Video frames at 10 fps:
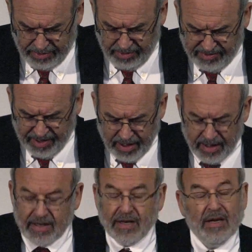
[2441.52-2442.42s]
New
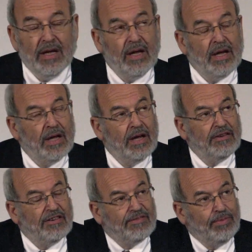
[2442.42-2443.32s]
Zealand
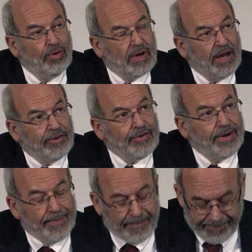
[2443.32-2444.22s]
is a small
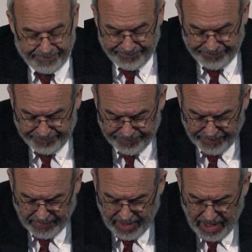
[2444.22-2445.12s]
country,
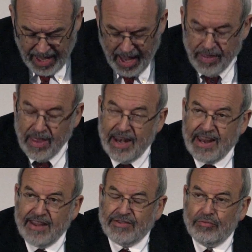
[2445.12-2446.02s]
and it
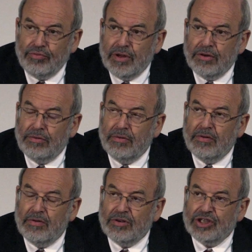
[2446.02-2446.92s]
has a real
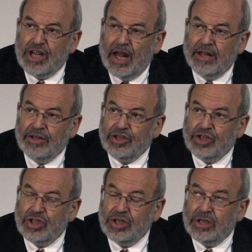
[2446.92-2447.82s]

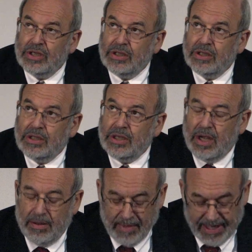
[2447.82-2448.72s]
challenge
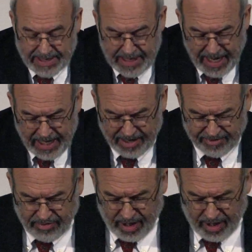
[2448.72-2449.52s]
in maintaining its